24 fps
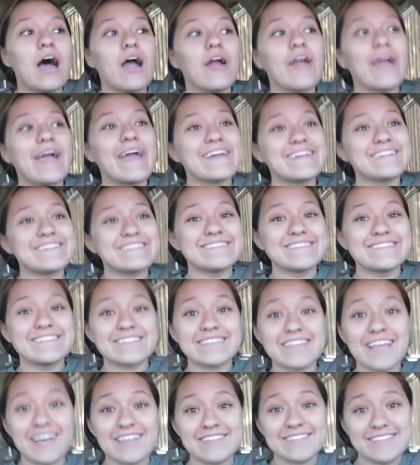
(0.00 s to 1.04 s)
All right,
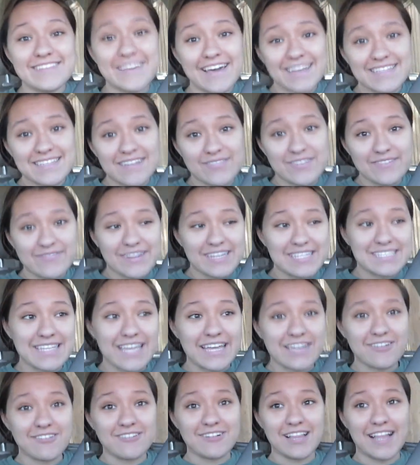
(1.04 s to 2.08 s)
I'll see you guys after my
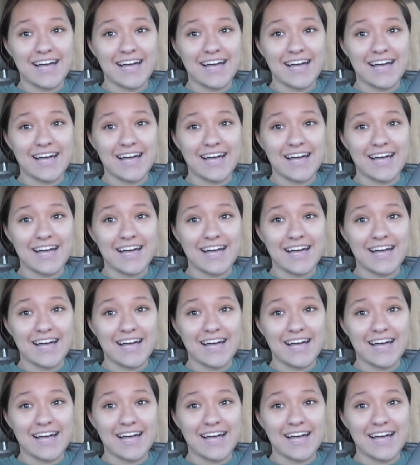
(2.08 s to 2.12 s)
cycle